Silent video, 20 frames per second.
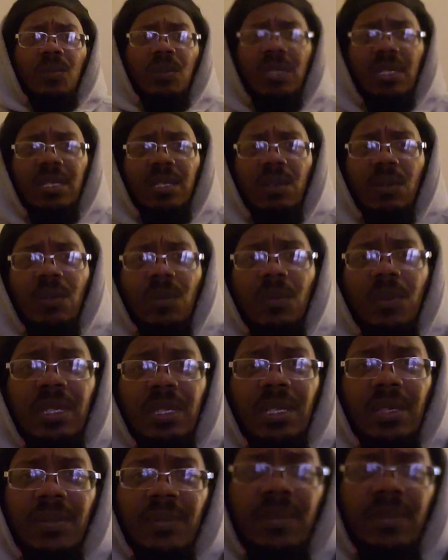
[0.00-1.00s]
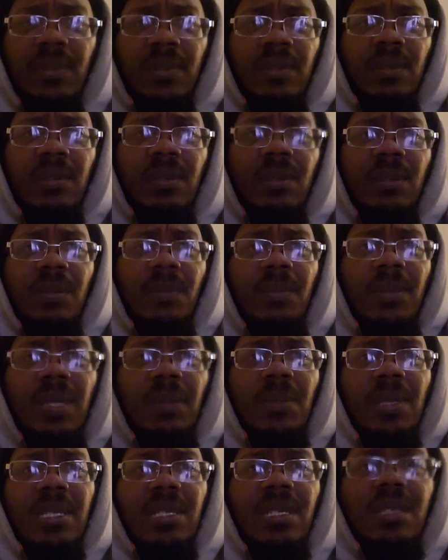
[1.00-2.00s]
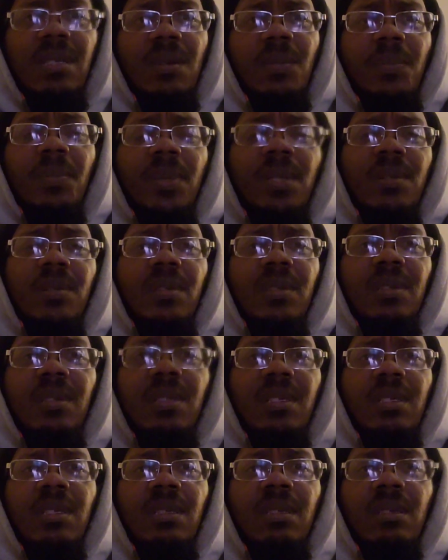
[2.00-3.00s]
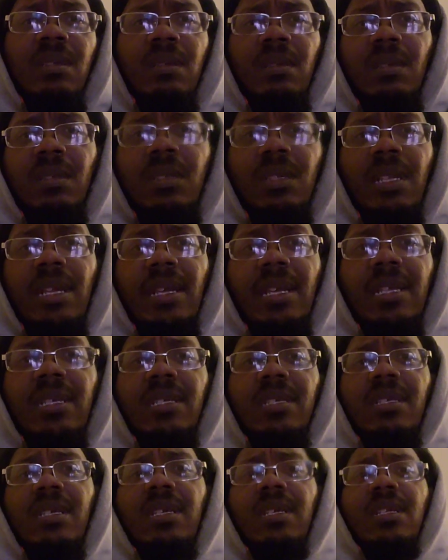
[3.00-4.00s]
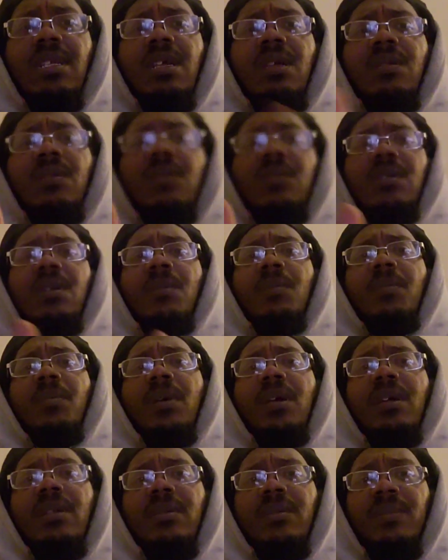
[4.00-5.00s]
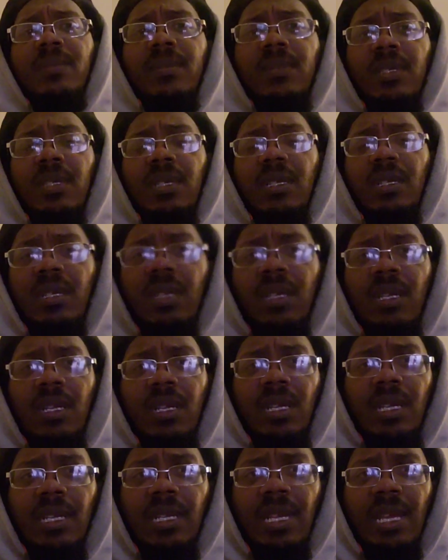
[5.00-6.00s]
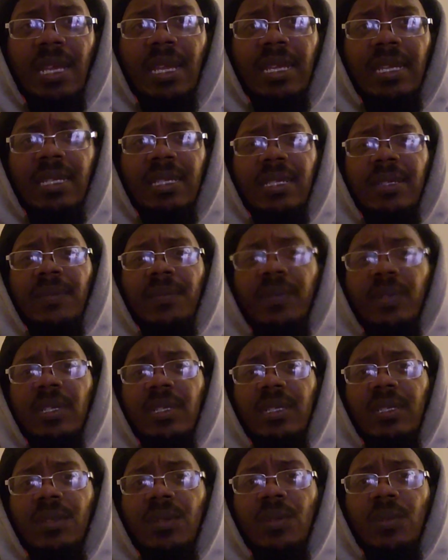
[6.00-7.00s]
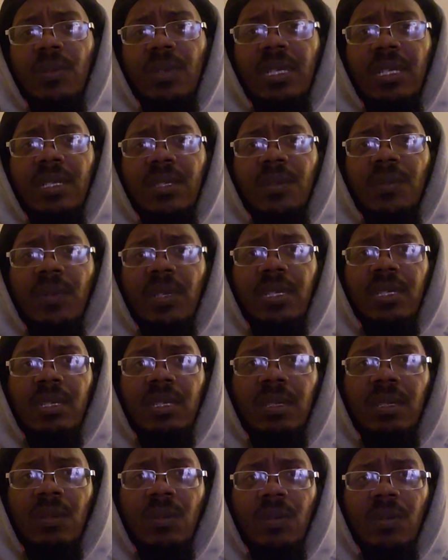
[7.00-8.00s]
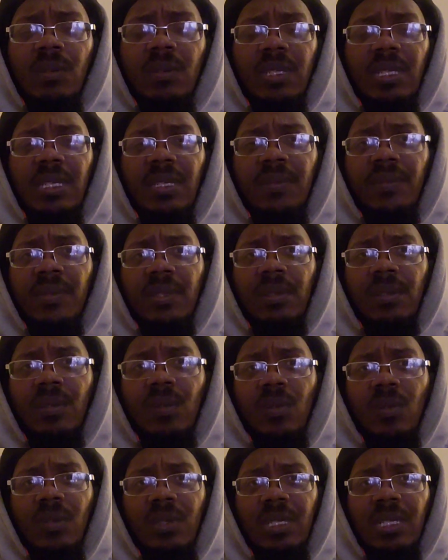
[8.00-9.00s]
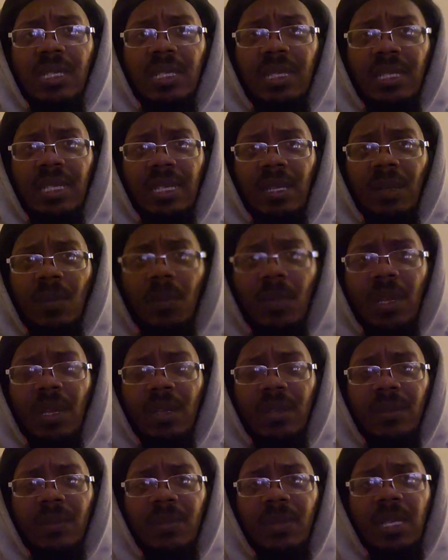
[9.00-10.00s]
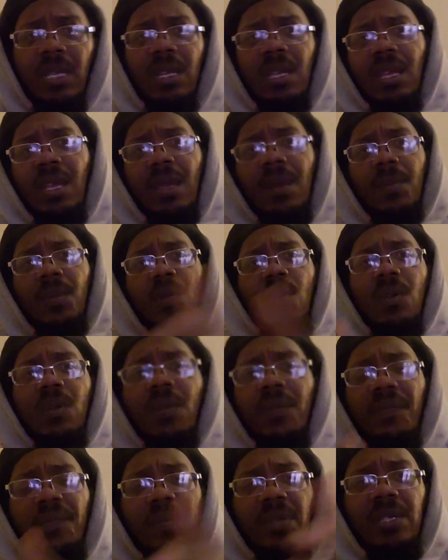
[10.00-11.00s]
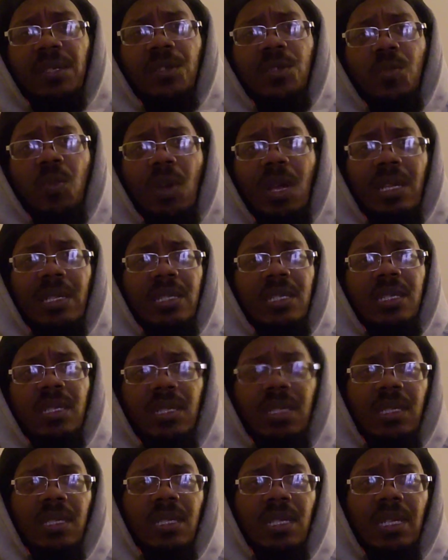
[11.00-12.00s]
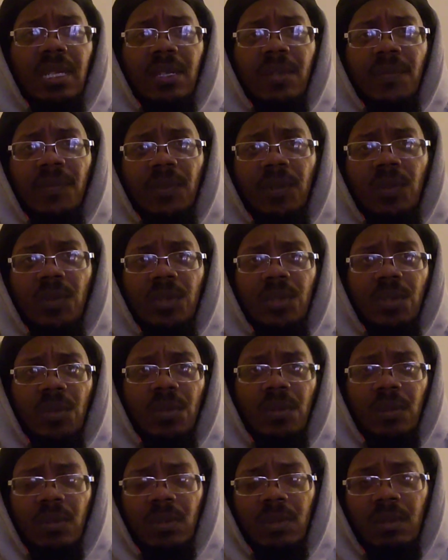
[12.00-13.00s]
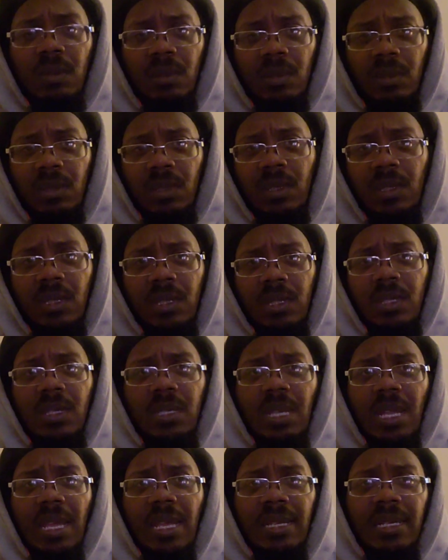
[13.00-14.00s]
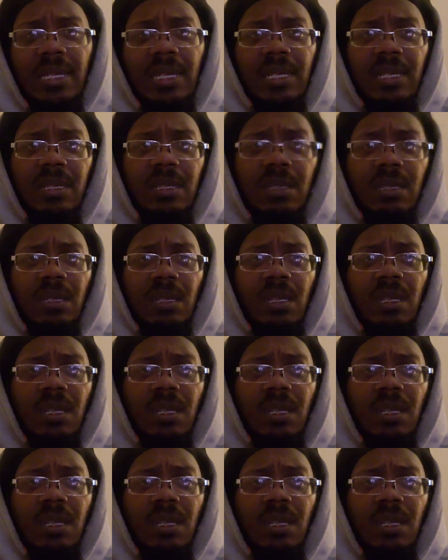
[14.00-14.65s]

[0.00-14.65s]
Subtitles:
weirdo or whatever. Me, myself, personally, like I said, I don't know nothing about him. And I ain't even really too interested on even knowing anything about him. I'm going to finish watching these interviews on SANETER's